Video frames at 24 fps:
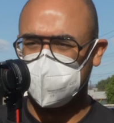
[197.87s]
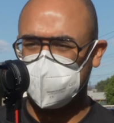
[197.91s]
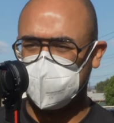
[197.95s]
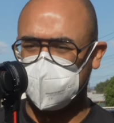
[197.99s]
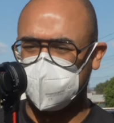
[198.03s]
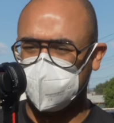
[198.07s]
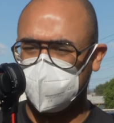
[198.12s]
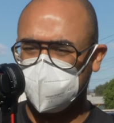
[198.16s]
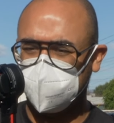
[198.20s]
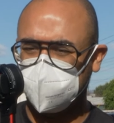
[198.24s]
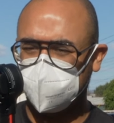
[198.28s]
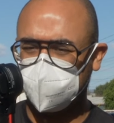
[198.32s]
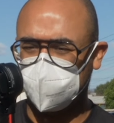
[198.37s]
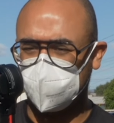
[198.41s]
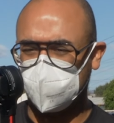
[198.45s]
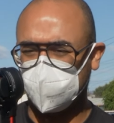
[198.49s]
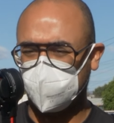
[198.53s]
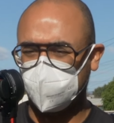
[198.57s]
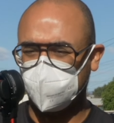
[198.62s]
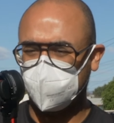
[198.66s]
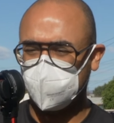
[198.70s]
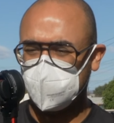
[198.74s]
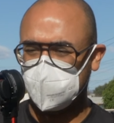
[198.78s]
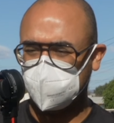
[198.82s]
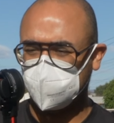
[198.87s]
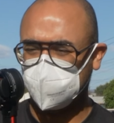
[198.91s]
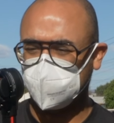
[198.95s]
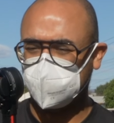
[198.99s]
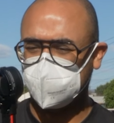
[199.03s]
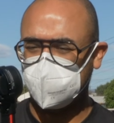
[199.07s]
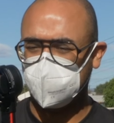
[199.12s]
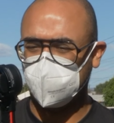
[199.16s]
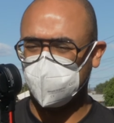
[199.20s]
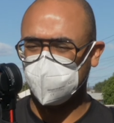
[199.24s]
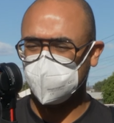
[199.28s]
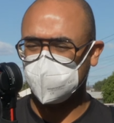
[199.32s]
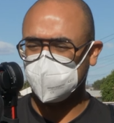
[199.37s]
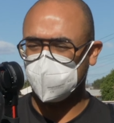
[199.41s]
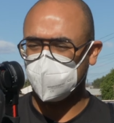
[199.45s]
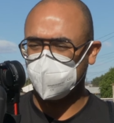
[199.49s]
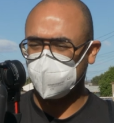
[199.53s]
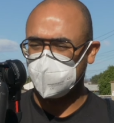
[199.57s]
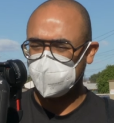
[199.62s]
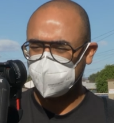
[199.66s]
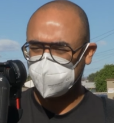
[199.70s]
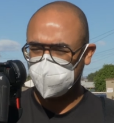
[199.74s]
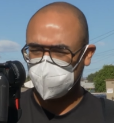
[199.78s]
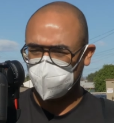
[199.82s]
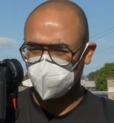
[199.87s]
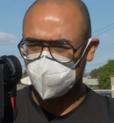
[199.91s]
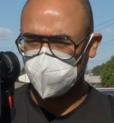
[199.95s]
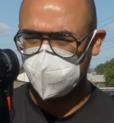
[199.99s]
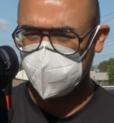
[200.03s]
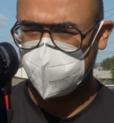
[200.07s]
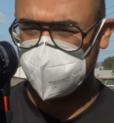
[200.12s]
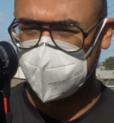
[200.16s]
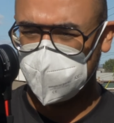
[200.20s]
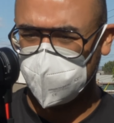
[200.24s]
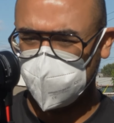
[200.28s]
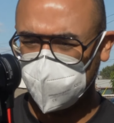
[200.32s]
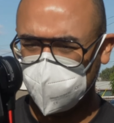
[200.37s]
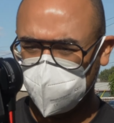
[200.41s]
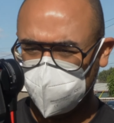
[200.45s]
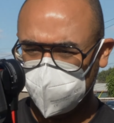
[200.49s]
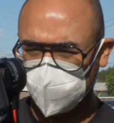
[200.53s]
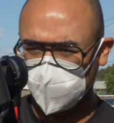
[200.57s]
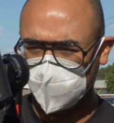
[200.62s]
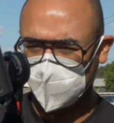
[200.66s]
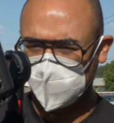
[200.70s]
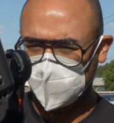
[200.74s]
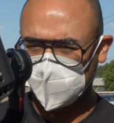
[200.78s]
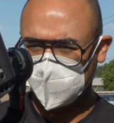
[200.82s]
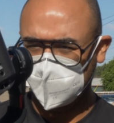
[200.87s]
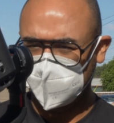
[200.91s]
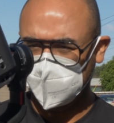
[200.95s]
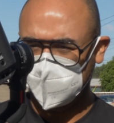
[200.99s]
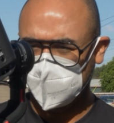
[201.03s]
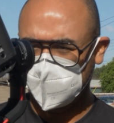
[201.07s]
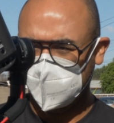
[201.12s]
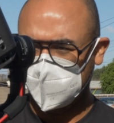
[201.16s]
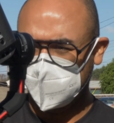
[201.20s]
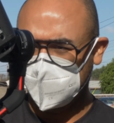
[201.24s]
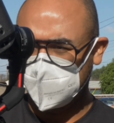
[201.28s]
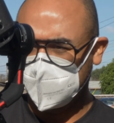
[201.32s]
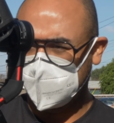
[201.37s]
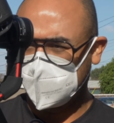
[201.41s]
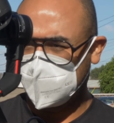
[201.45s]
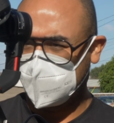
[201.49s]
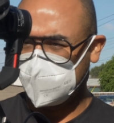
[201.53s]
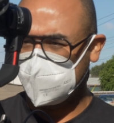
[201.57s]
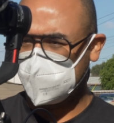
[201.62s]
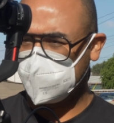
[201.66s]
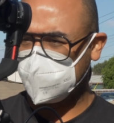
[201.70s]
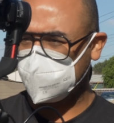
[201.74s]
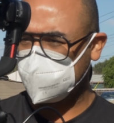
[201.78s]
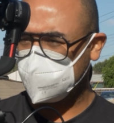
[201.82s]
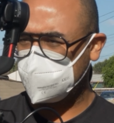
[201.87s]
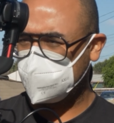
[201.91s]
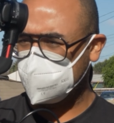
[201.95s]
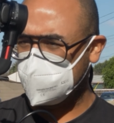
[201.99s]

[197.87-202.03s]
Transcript: the Ronin RS2. What was your thoughts about how this balanced and how